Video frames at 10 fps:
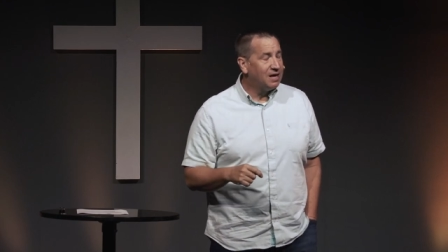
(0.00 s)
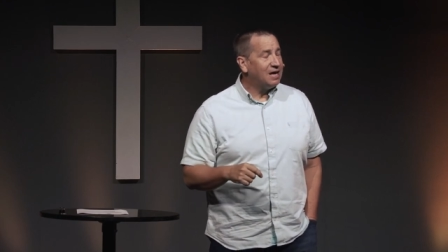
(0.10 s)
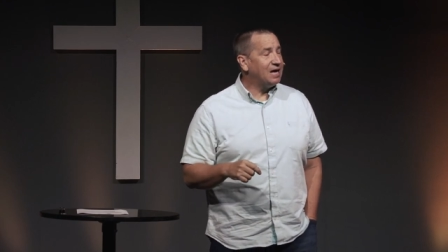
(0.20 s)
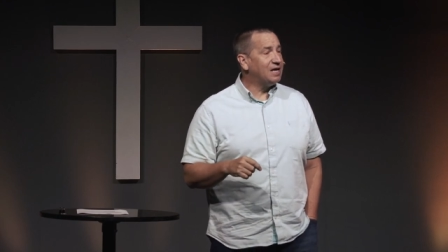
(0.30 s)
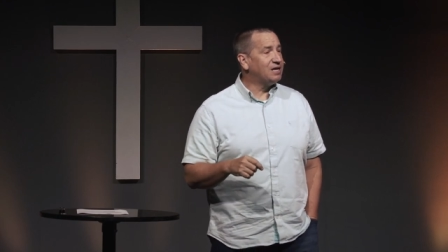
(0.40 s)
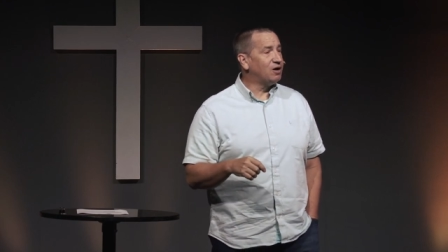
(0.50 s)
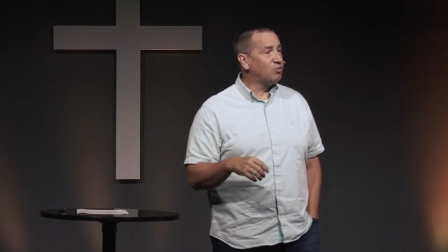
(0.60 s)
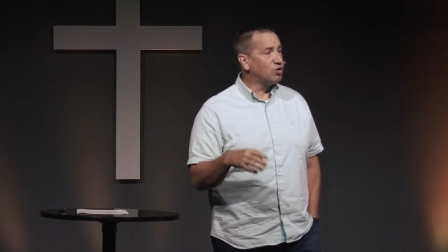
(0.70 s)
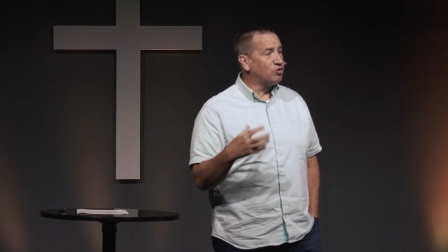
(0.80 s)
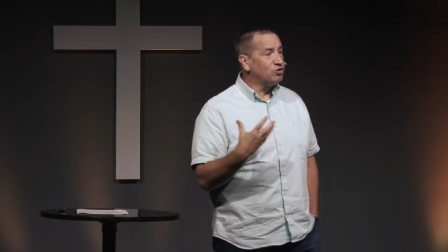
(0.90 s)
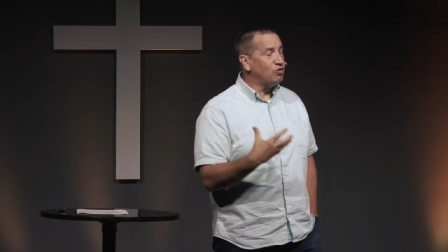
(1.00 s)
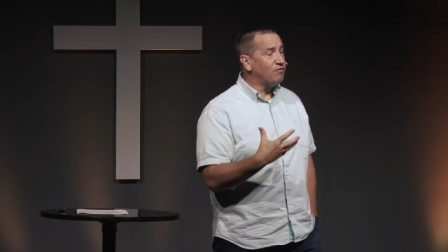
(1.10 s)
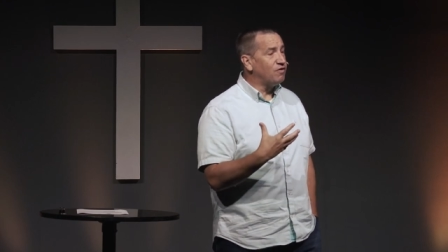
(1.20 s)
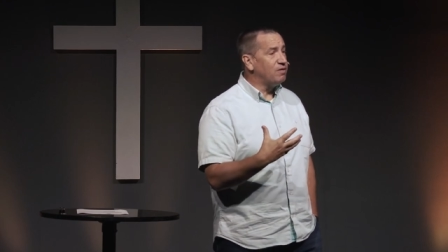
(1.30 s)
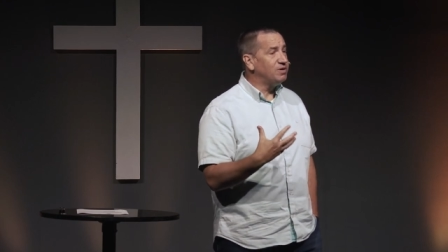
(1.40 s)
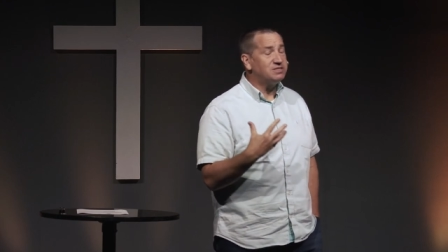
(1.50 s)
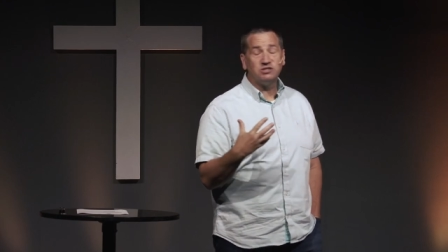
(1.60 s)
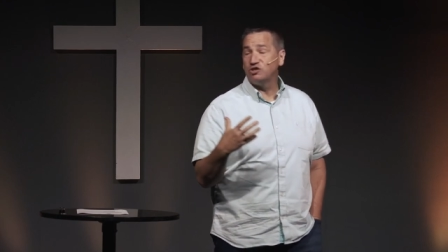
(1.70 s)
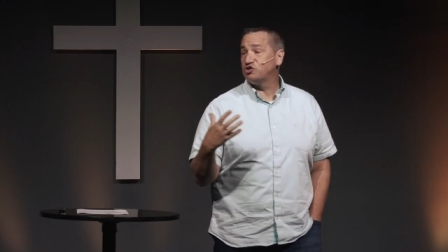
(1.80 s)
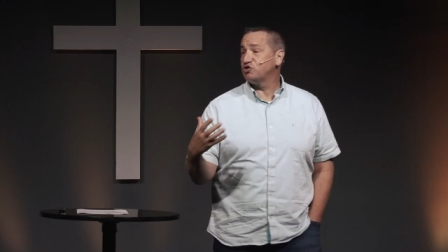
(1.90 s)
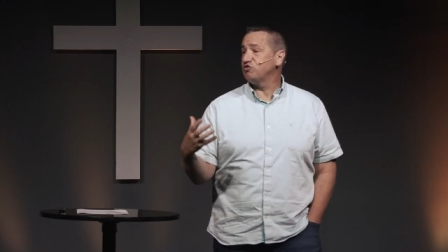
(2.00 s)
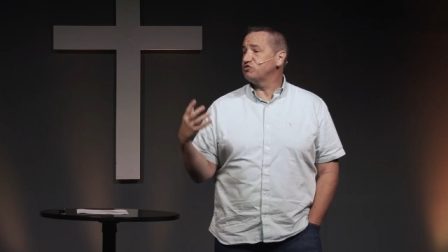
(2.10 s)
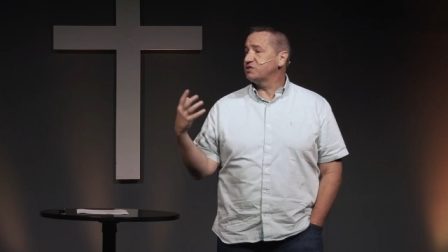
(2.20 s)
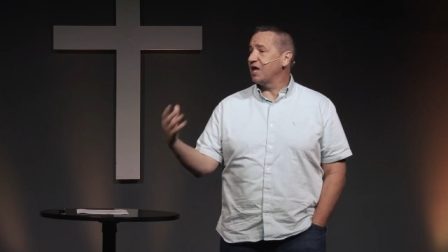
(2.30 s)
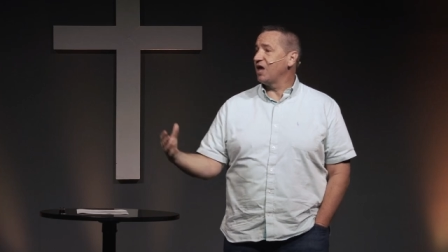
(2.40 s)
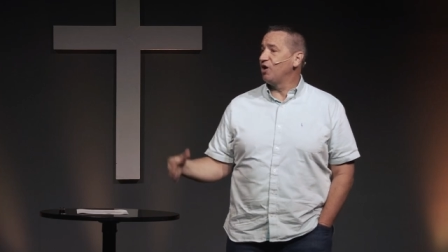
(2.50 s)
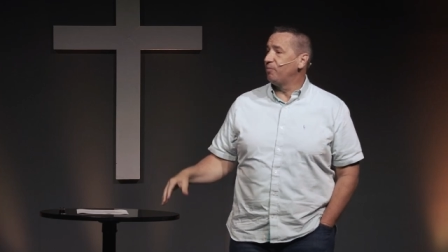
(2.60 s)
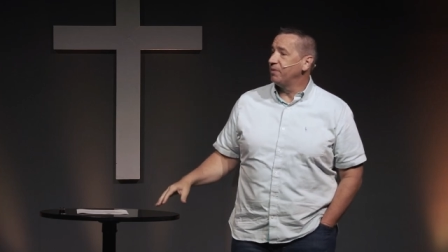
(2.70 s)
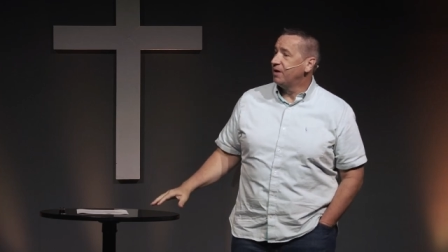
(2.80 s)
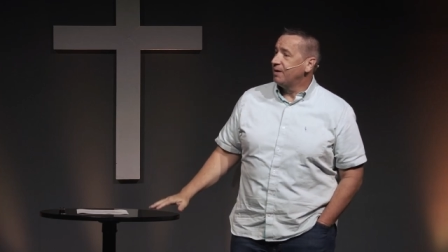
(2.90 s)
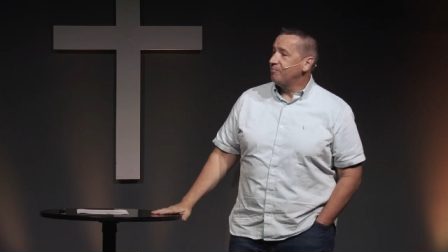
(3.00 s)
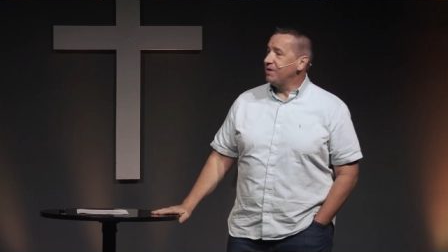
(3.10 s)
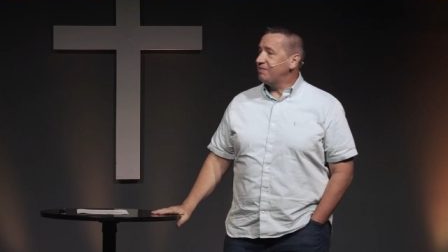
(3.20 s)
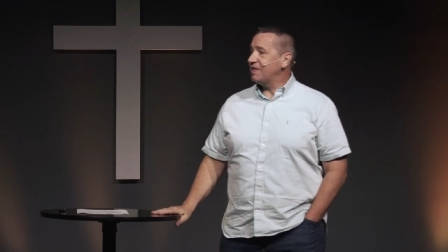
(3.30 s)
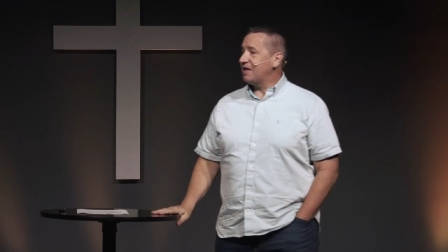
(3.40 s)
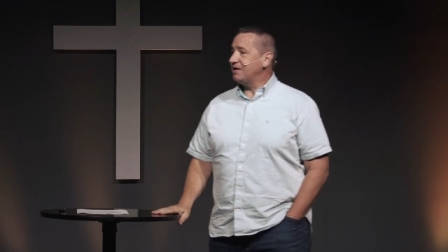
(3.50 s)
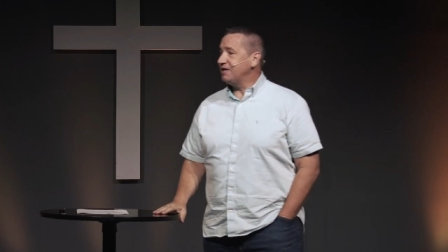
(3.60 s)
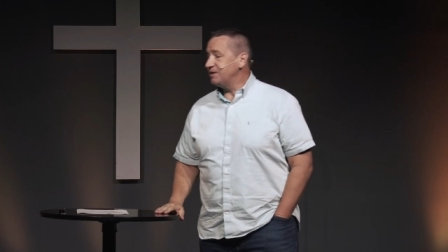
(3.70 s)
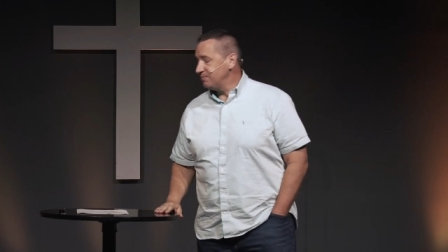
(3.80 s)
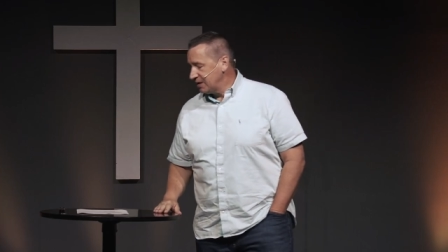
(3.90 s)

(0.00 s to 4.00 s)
and uh, we're going to do our very best as a church to help meet that need.